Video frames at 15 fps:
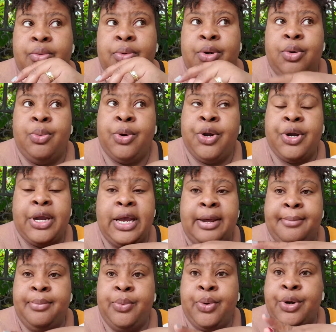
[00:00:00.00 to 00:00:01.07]
with the work
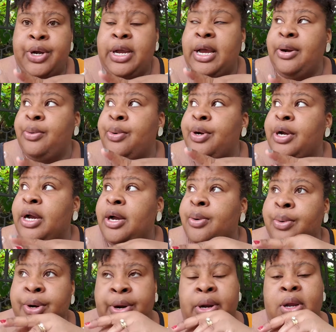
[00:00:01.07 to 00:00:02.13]
and work and work
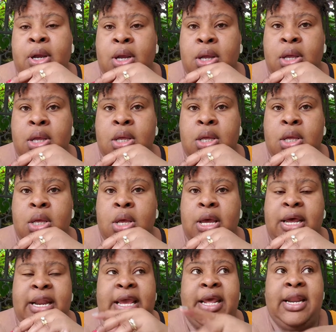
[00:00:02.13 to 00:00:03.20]
and work,
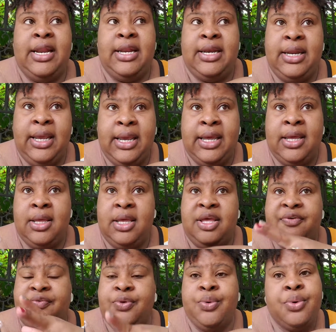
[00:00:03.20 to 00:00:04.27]
at the end of the day,
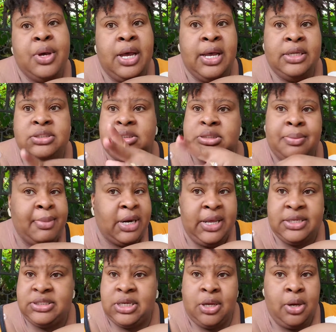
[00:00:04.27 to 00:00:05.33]
if you gone, somebody
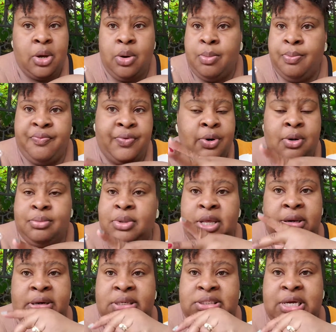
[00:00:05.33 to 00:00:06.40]
else will come
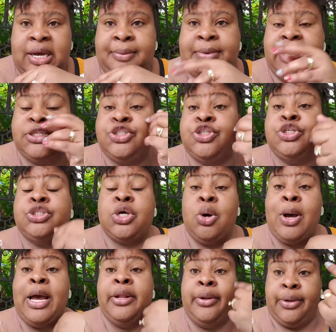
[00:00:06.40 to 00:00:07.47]
take the job. That's just
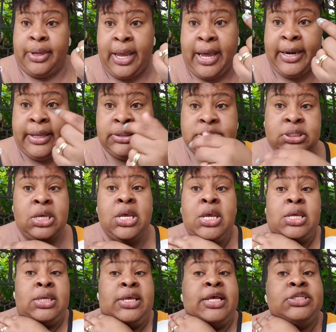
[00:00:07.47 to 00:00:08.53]
how I look at it.
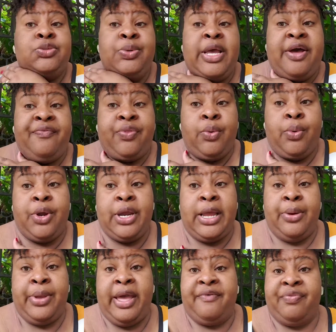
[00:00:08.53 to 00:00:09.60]
Yes, we have to work
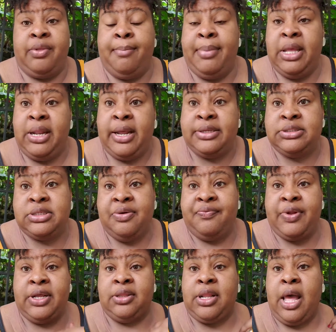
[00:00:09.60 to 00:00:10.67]
and we have to bill and
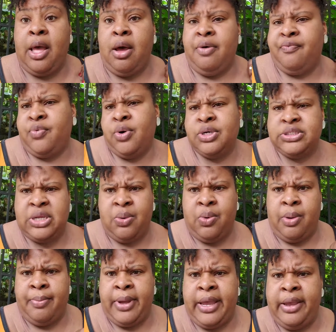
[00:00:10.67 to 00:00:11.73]
stuff like that. Of course, I
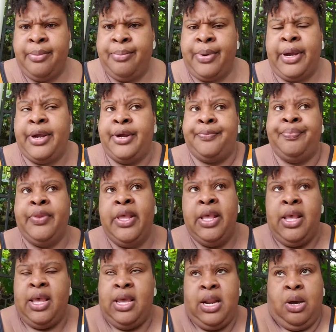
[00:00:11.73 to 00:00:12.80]
want my empire
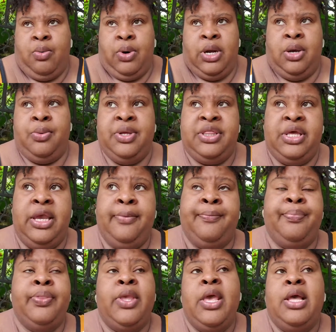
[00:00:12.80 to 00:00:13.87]
and I want it with him.
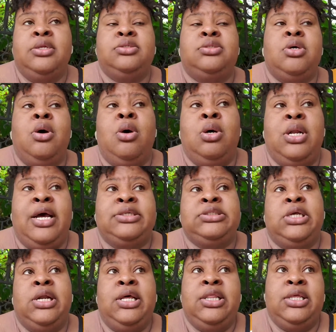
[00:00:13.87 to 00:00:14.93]
So that's
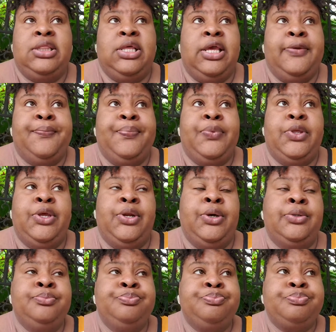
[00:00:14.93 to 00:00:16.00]
another thing, you
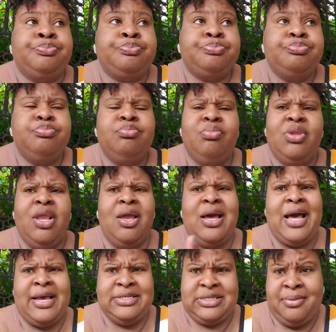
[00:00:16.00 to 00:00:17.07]
know.
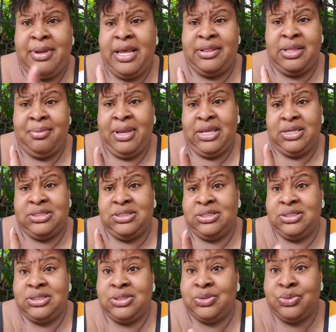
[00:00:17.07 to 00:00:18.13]
Guys, I'm going to have to make this
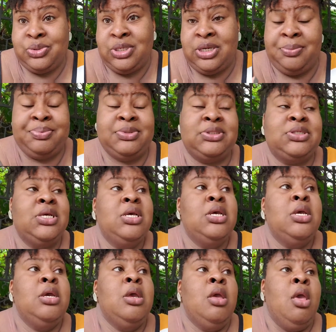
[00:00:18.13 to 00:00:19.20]
into 2 clips
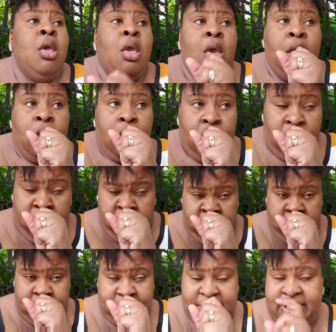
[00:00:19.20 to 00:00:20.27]

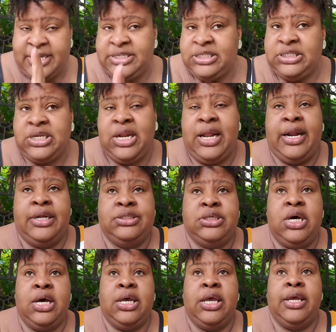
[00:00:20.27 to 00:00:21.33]
because it's a lot of
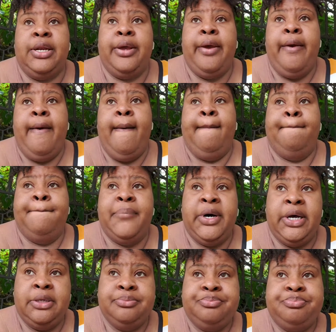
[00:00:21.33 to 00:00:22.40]
talking.
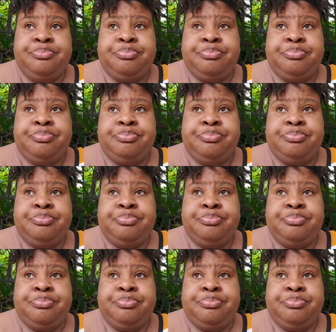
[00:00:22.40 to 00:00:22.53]
But